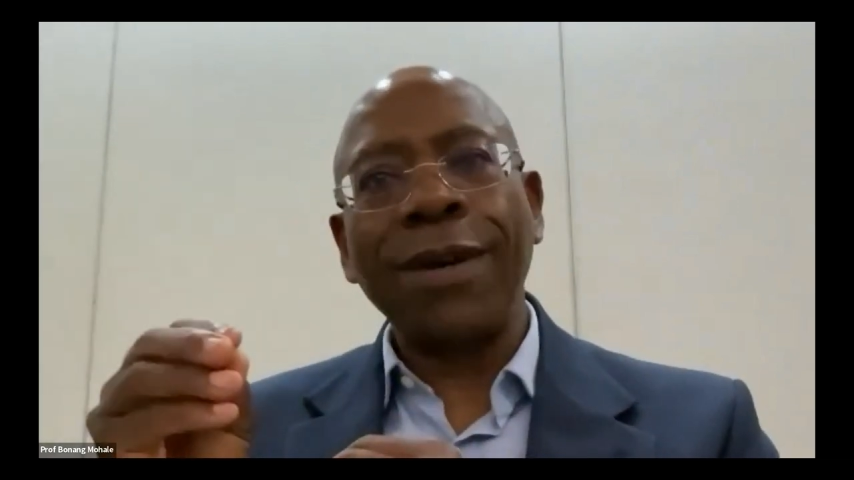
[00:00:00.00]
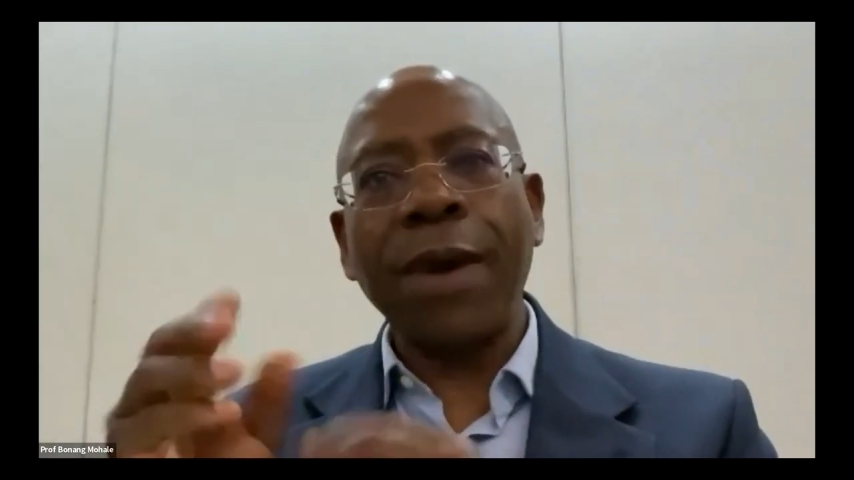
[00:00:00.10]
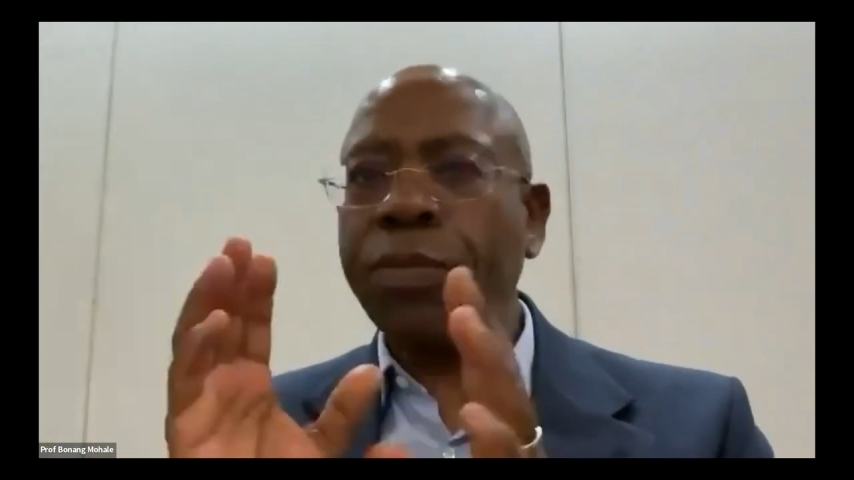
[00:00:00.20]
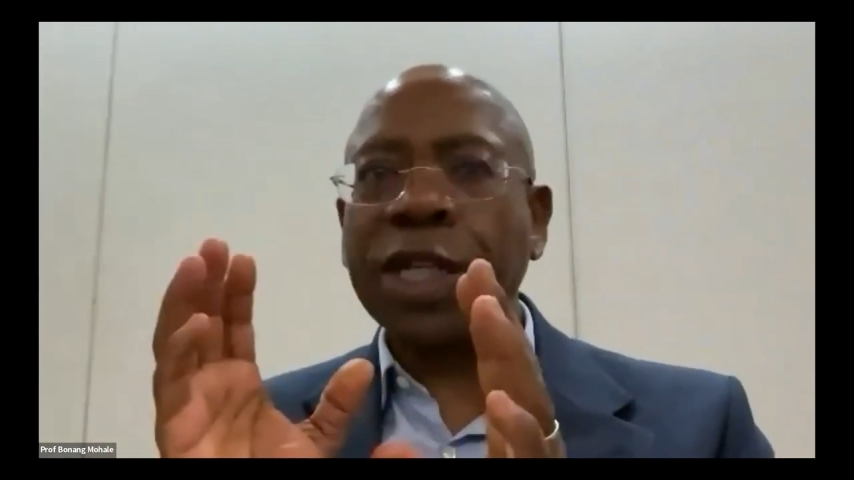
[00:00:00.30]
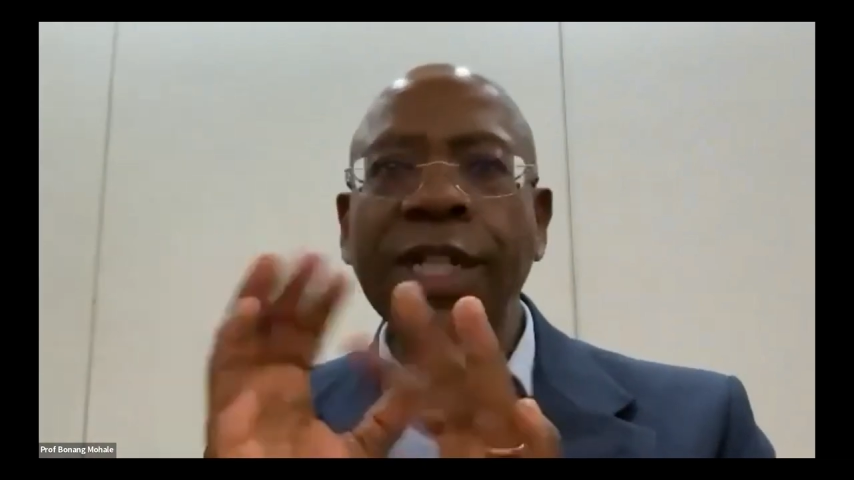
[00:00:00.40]
My
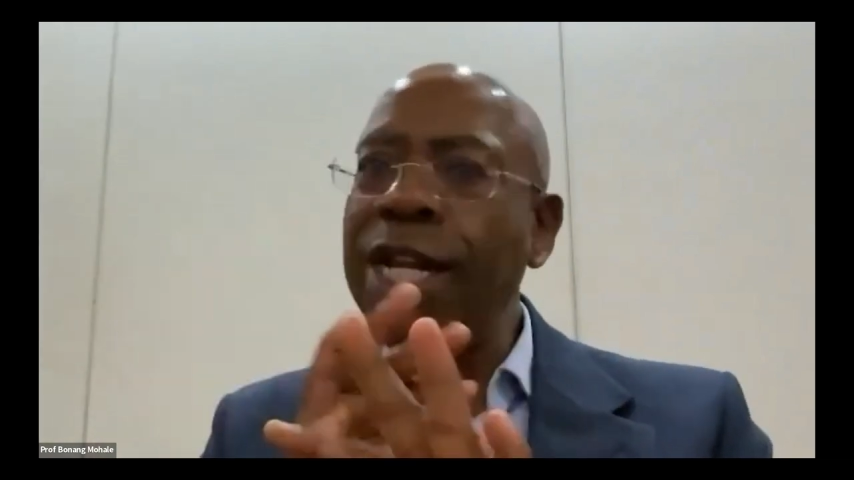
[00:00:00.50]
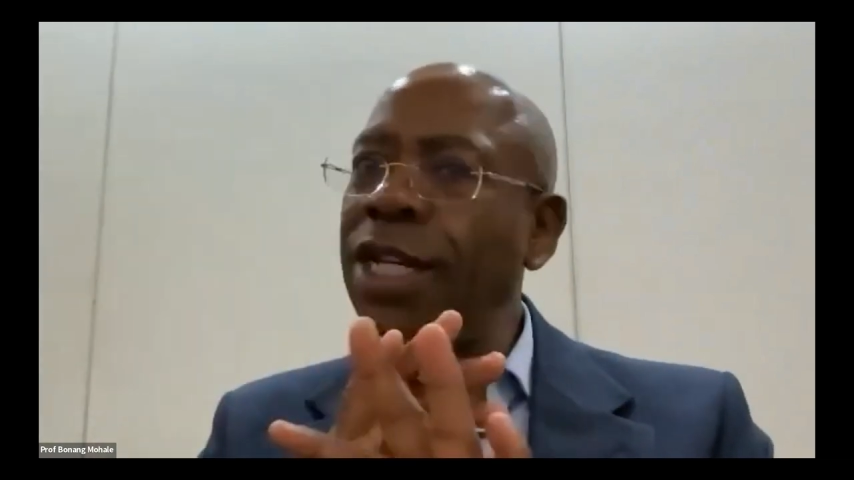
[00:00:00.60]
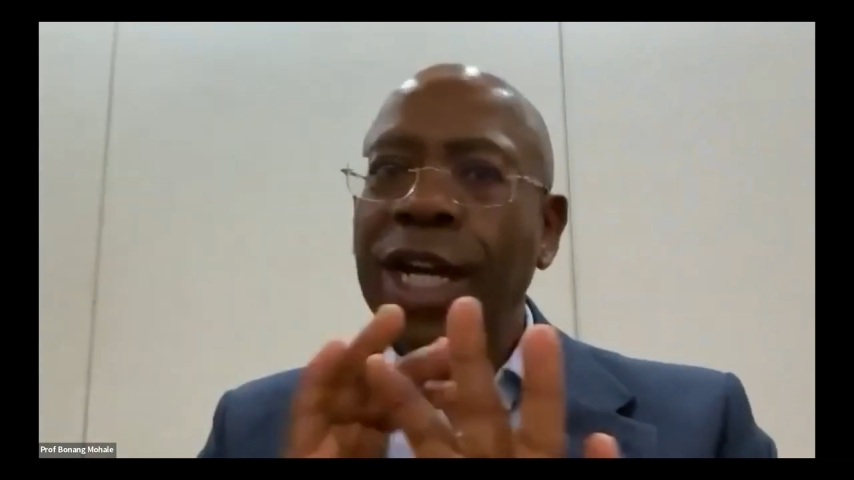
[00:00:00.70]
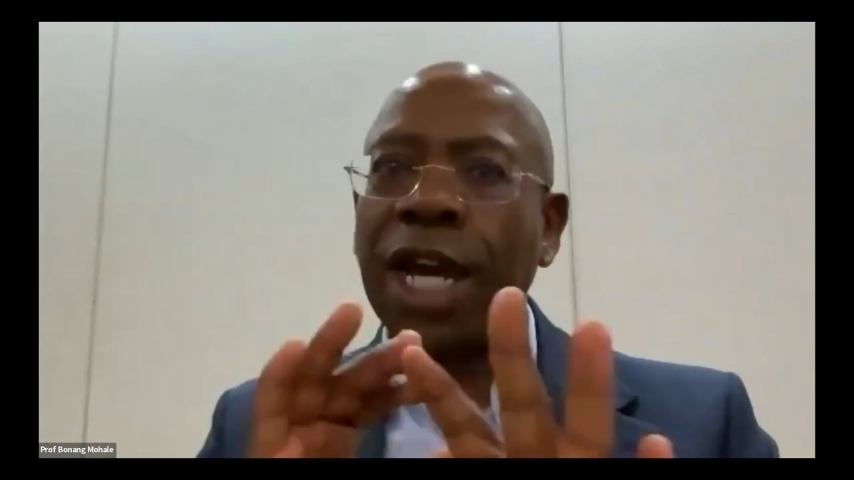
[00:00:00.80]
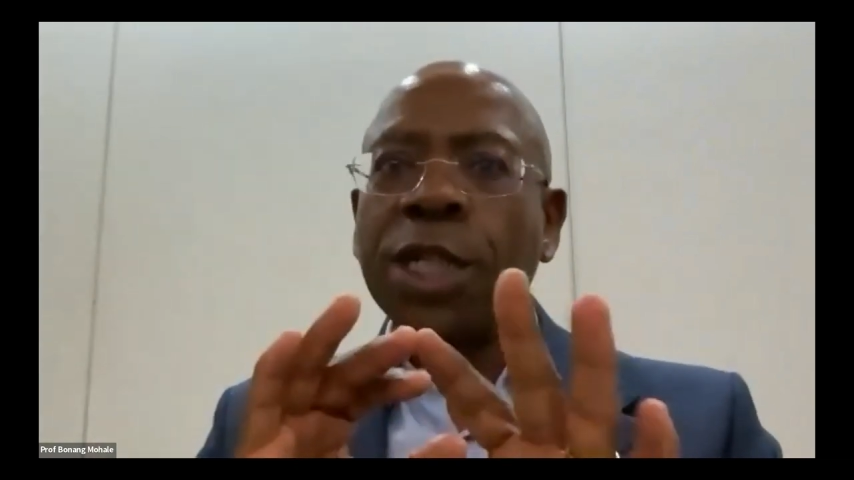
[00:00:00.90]
president
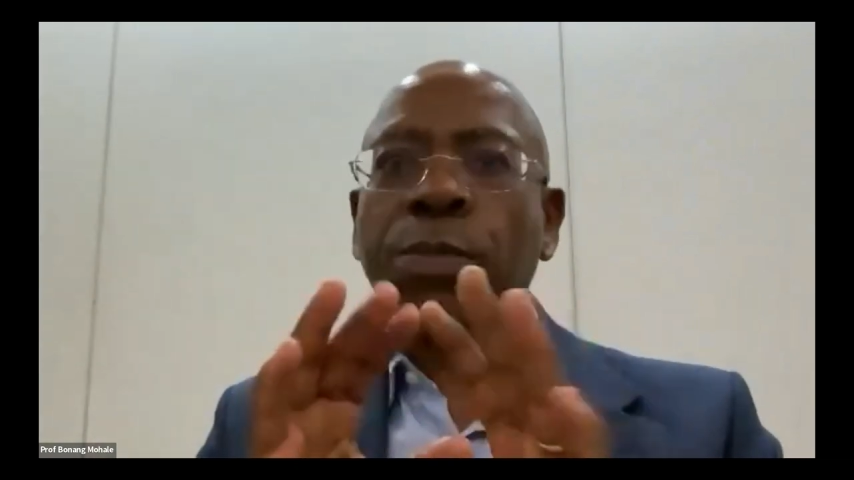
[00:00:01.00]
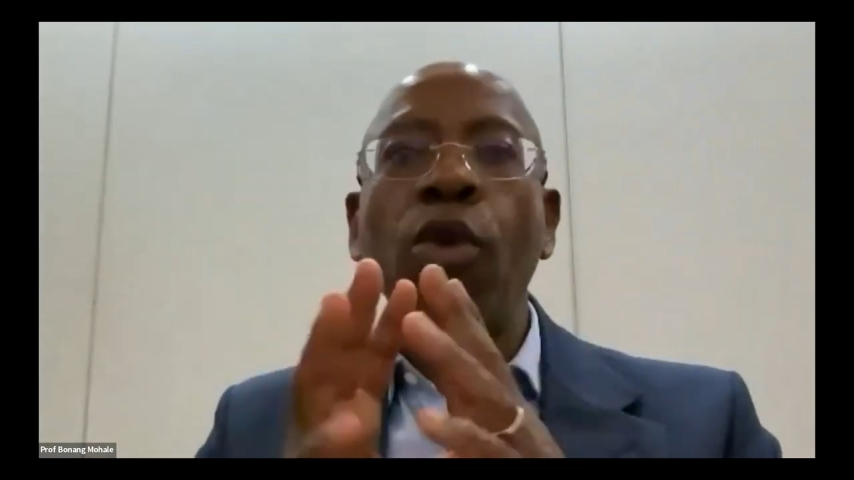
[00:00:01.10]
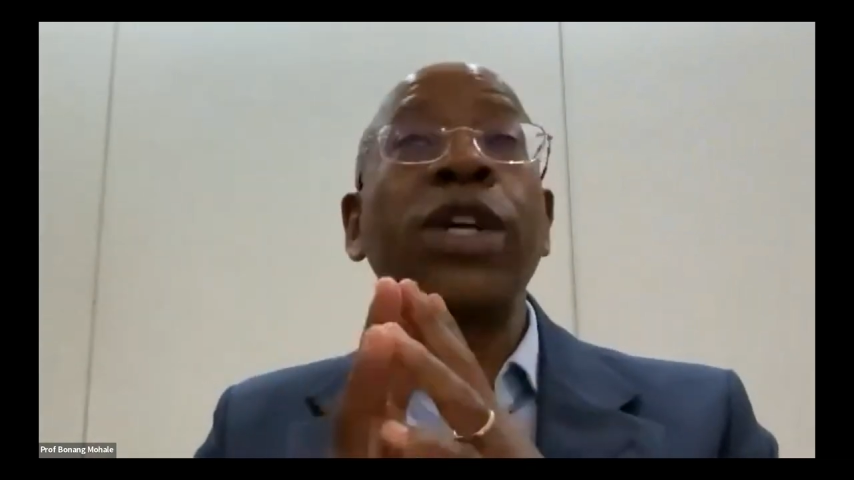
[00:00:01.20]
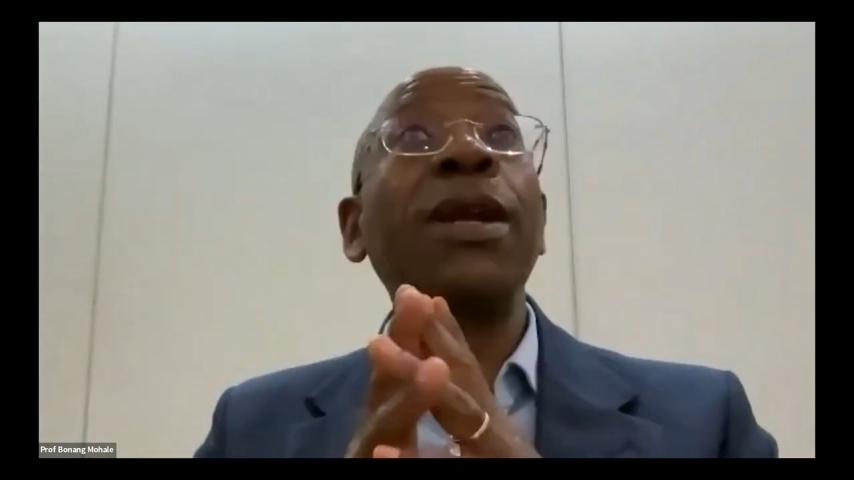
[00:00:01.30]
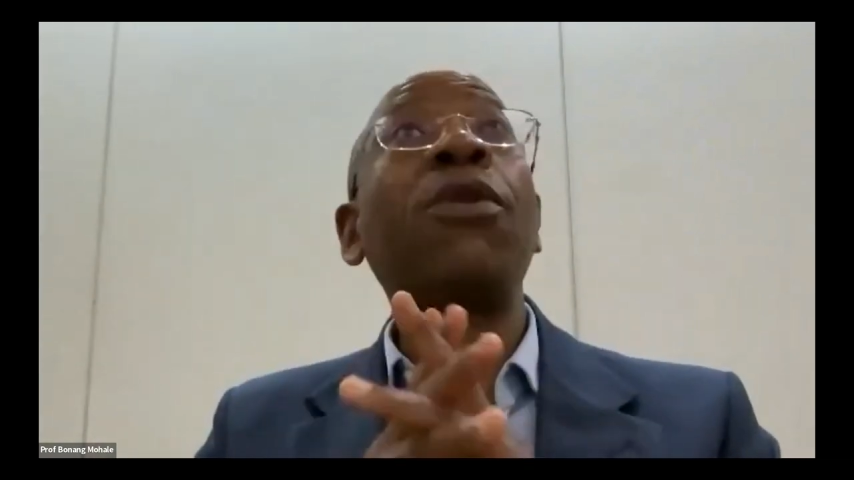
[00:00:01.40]
has
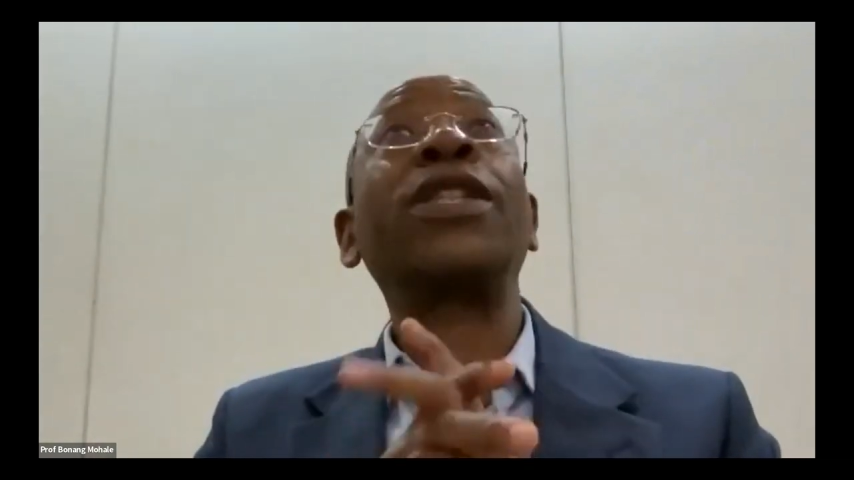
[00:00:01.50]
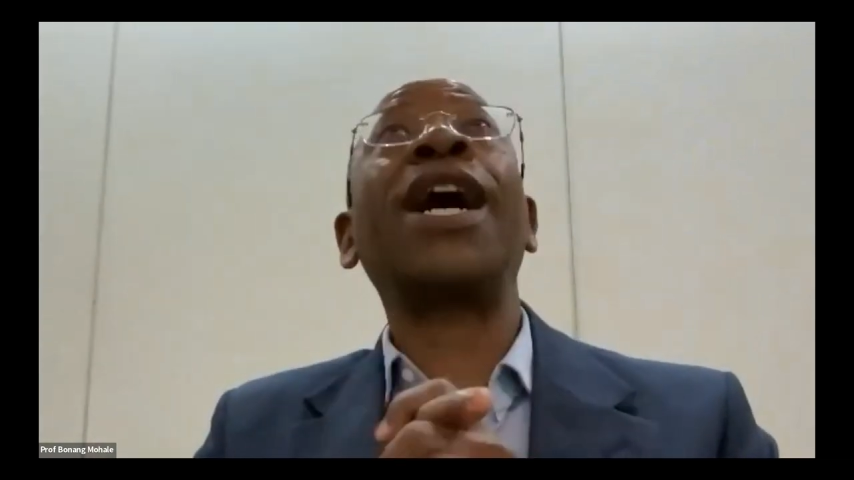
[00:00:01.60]
spoken about